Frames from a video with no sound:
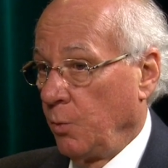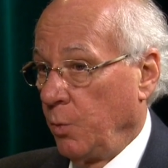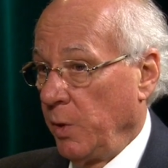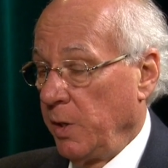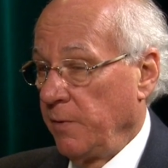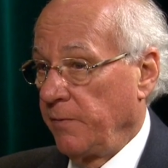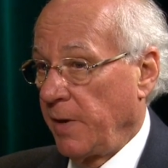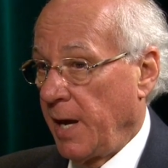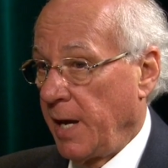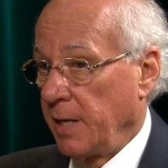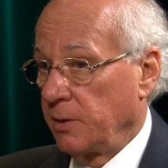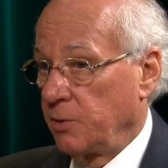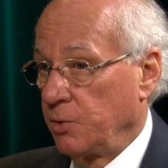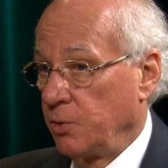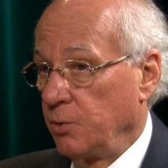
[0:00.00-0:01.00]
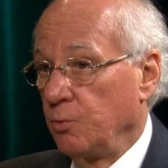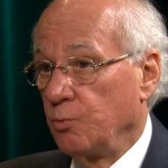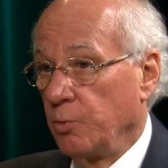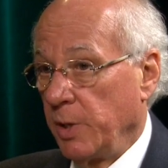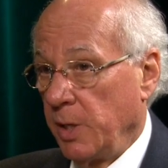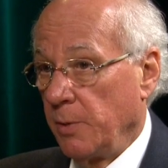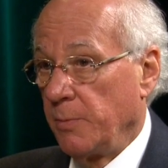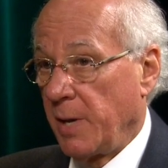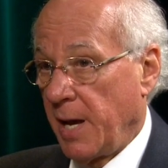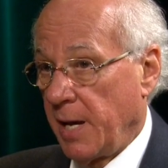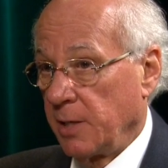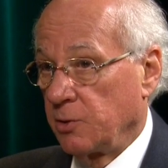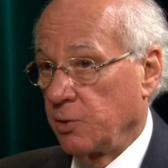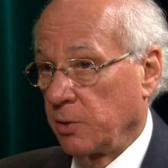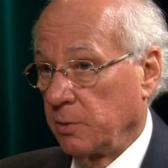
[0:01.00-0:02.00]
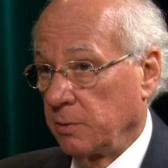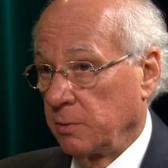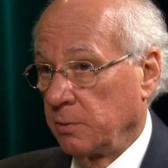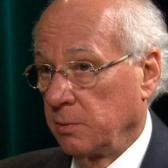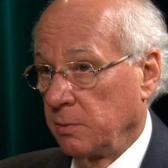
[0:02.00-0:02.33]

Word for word: We have had to reimagine